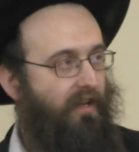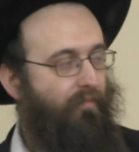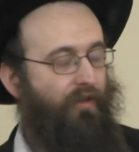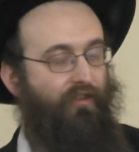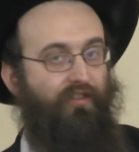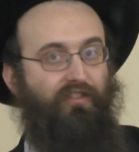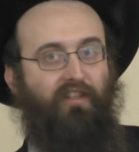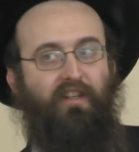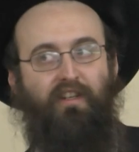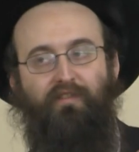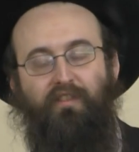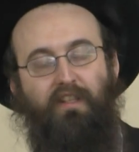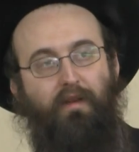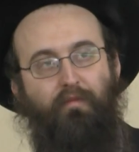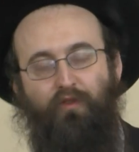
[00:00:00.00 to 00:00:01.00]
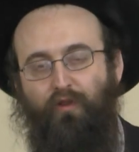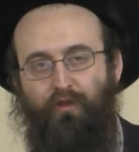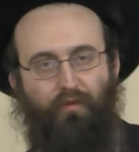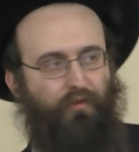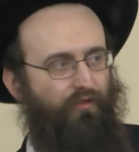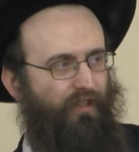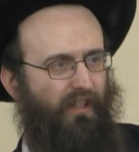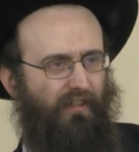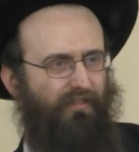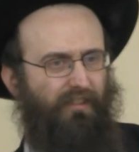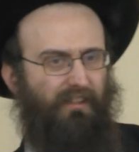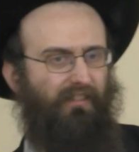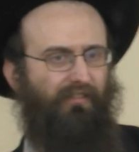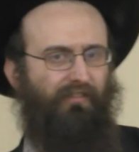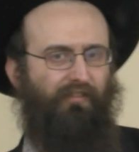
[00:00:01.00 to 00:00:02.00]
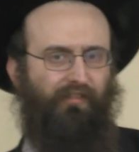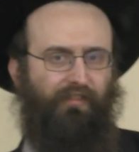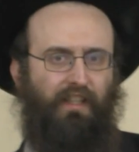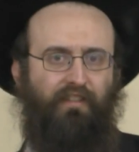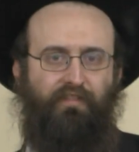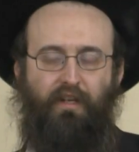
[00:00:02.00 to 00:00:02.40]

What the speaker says: But just to hear it from the Rebbe's voice was really very, very,